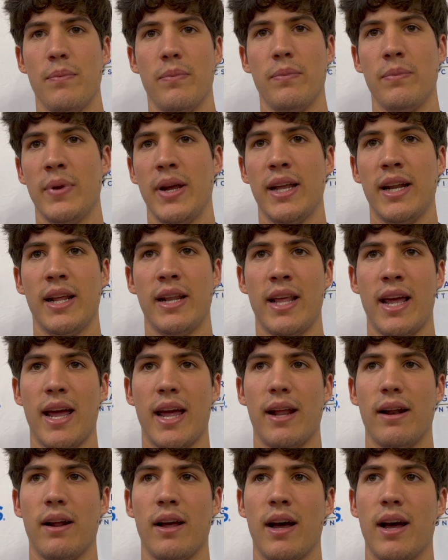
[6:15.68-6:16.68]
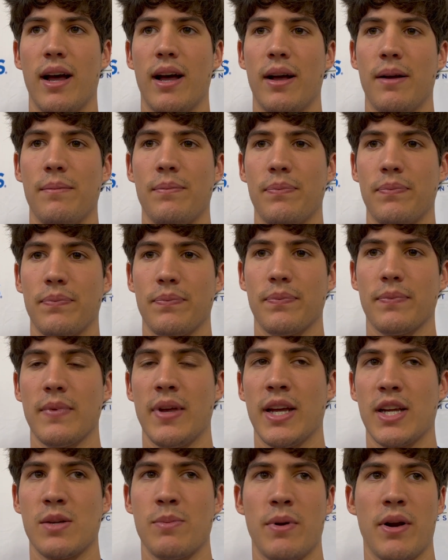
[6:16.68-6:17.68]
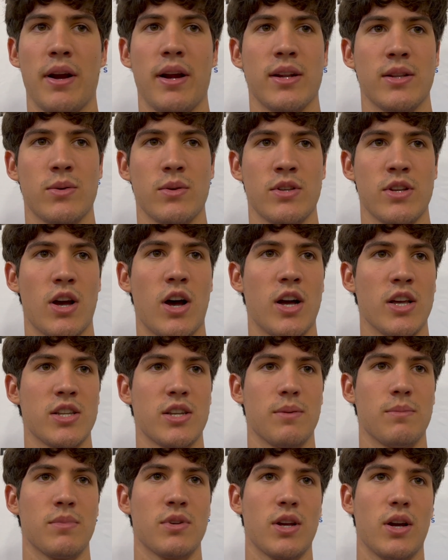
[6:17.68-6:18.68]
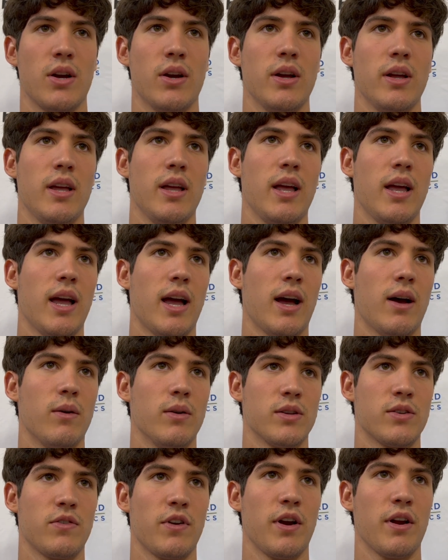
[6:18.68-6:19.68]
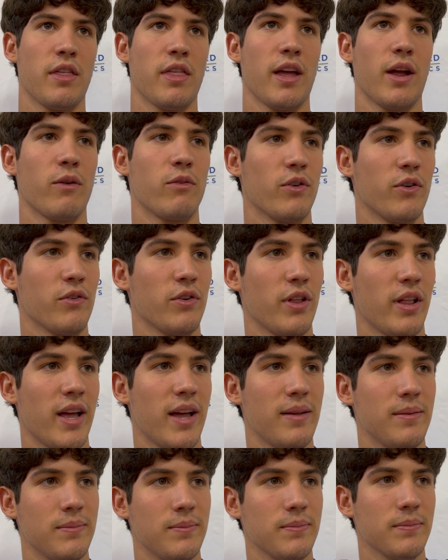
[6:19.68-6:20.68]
being in that experience was awesome. So I was very thankful for that.